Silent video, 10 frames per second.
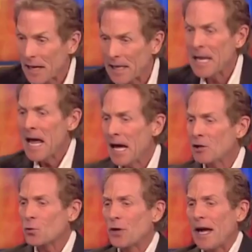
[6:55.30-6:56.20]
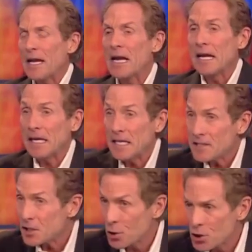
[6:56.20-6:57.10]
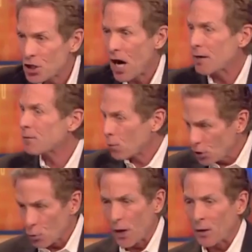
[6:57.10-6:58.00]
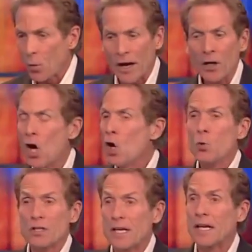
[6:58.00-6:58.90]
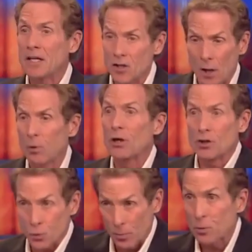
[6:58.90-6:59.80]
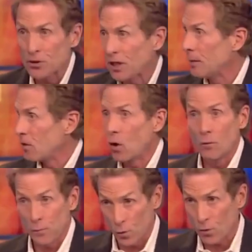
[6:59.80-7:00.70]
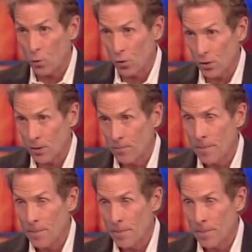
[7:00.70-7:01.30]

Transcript: the lane and create an easier shot for a Dwyane Wade who was getting double and triple teamed the whole fourth quarter.